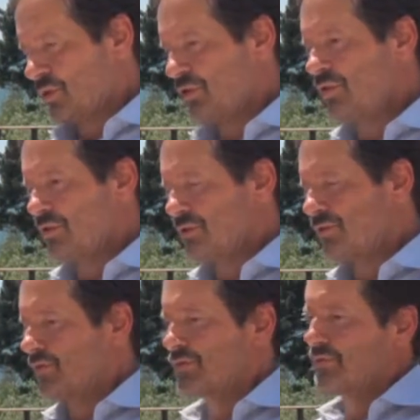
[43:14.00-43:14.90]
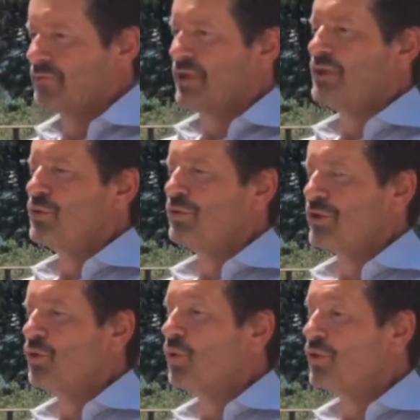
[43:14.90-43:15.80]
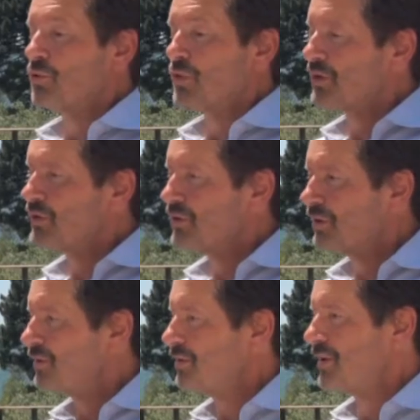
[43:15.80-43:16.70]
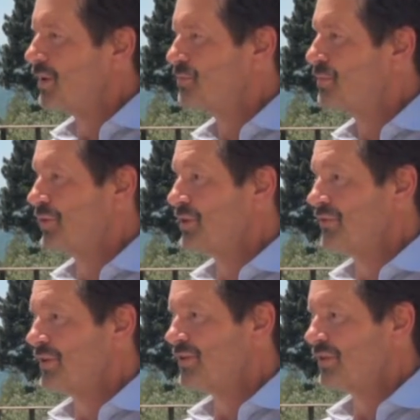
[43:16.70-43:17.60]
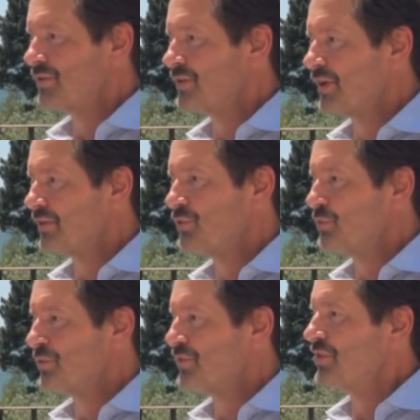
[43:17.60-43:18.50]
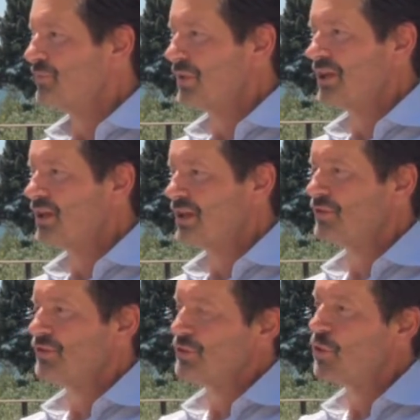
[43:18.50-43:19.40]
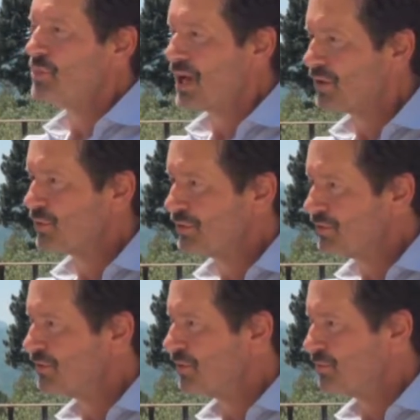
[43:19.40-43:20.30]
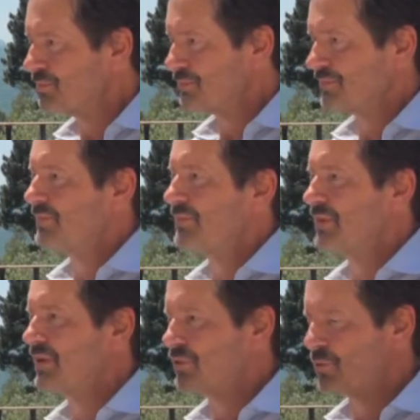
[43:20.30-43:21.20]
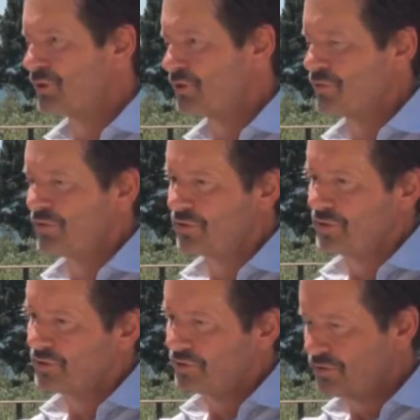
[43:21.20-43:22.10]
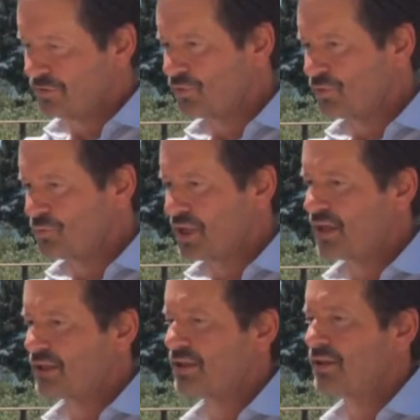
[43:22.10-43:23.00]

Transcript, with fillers: This question of can you only go one direction? I think I'm pretty convinced in solid tumors. In many cases, you go backwards from sure. differentiation tissue. Back.